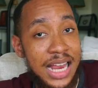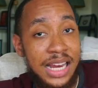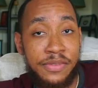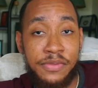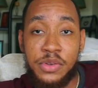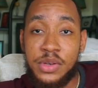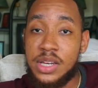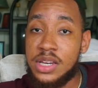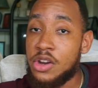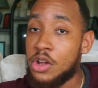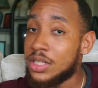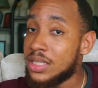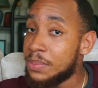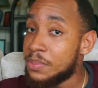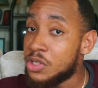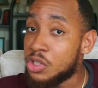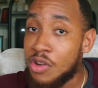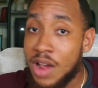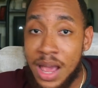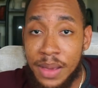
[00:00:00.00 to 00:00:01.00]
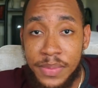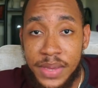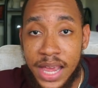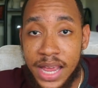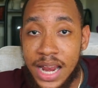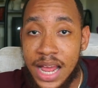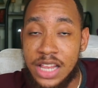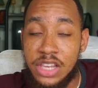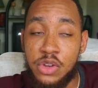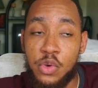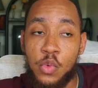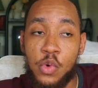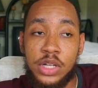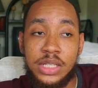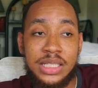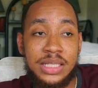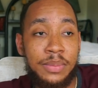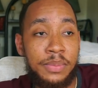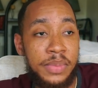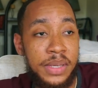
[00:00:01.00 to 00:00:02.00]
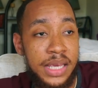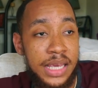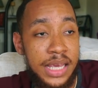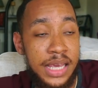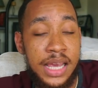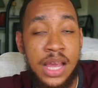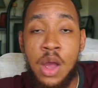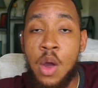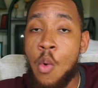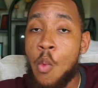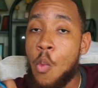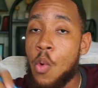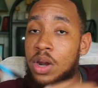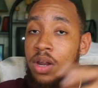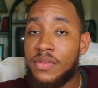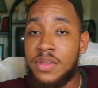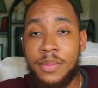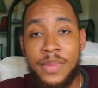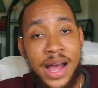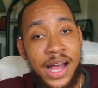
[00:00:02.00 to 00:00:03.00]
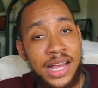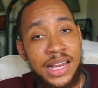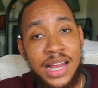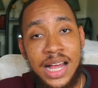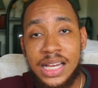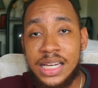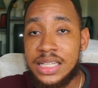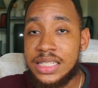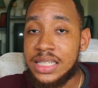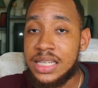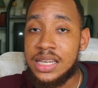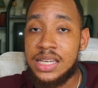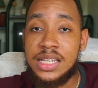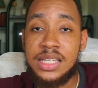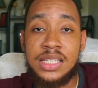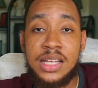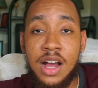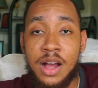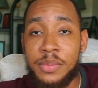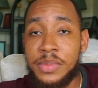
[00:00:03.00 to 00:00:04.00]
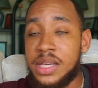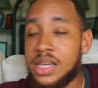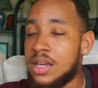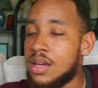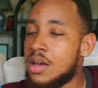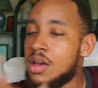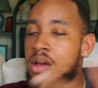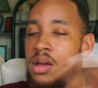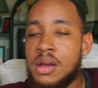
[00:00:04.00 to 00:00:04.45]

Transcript: and if you did not subscribe yet and you want to be one of the bacchanalists in this army,